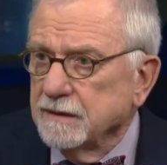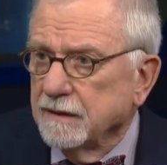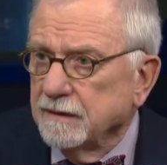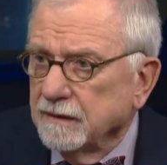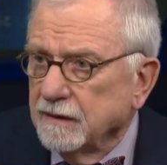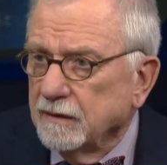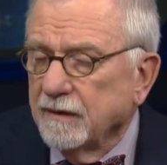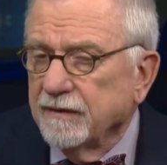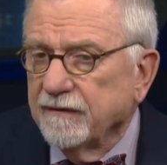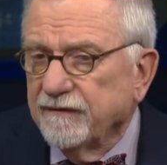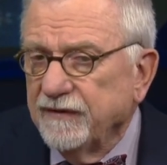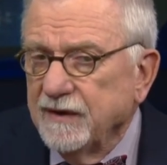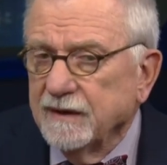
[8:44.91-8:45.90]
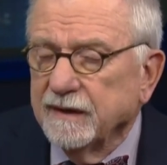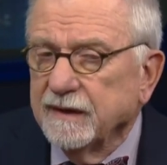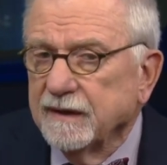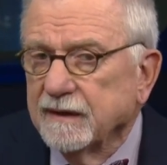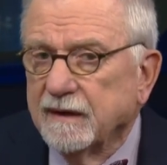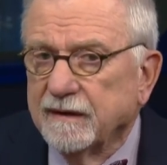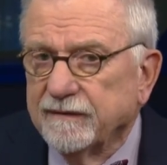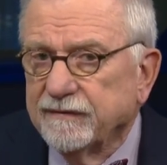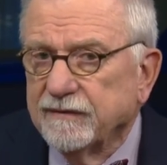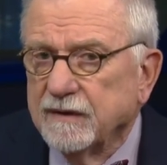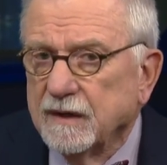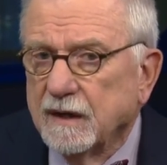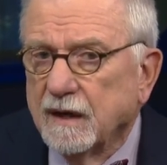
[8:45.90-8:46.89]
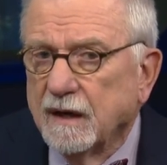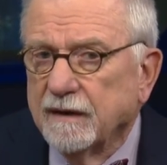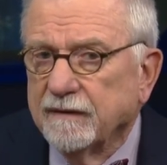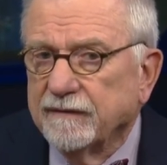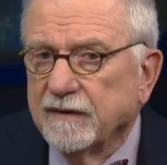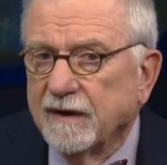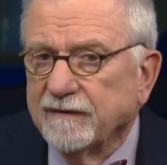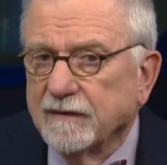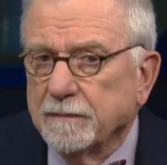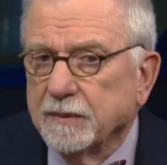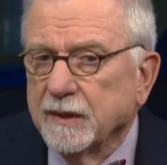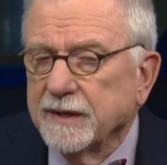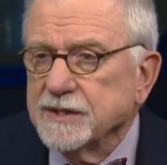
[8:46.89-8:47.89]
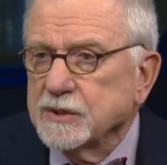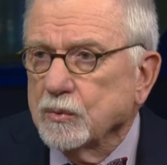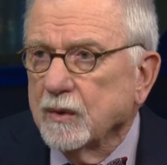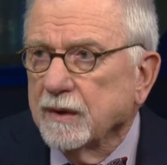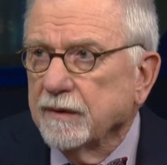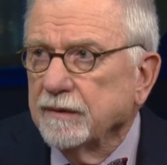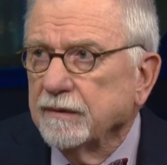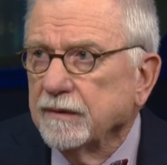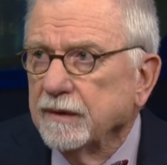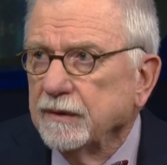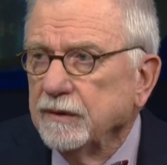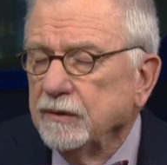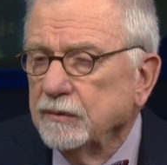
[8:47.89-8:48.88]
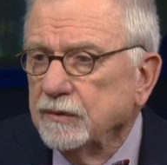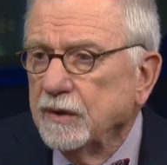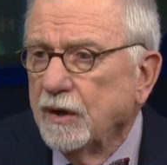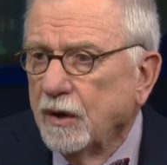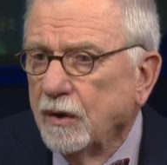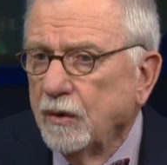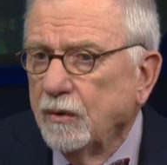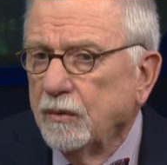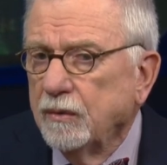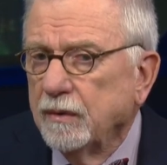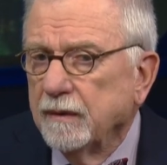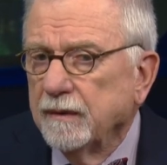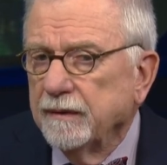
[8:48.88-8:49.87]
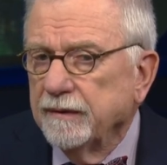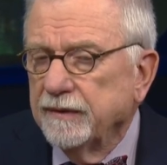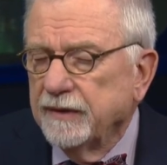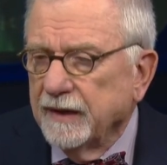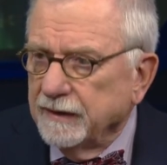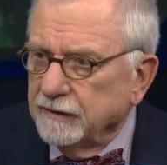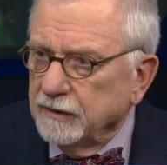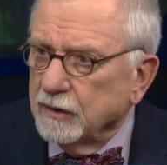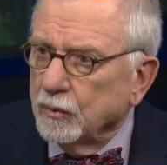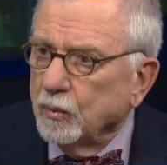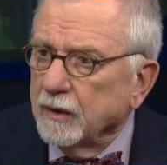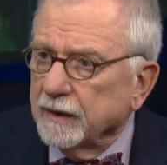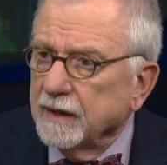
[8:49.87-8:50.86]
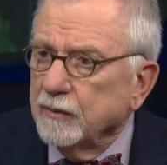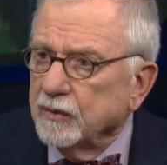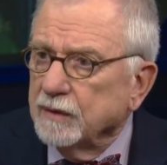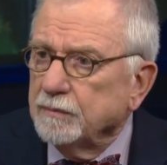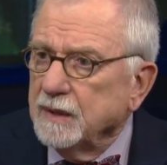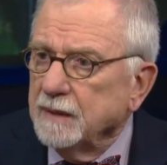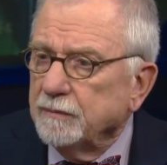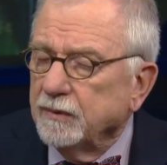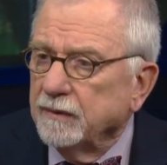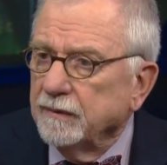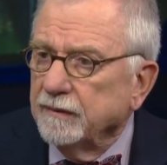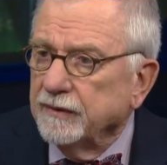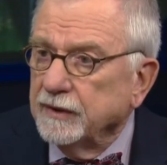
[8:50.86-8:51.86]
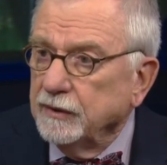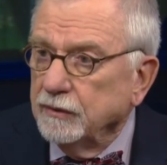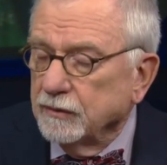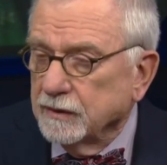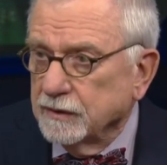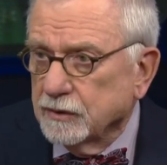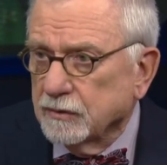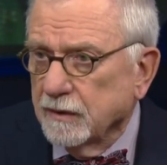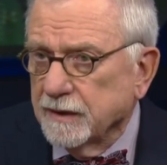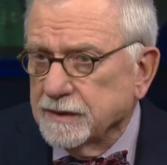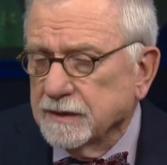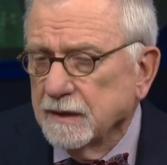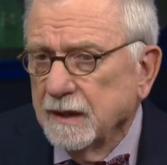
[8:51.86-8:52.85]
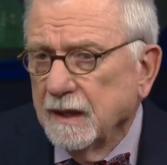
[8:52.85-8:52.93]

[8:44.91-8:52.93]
Uh, you know, the feeling of, of, of a place where you know that you're working with people that you can trust.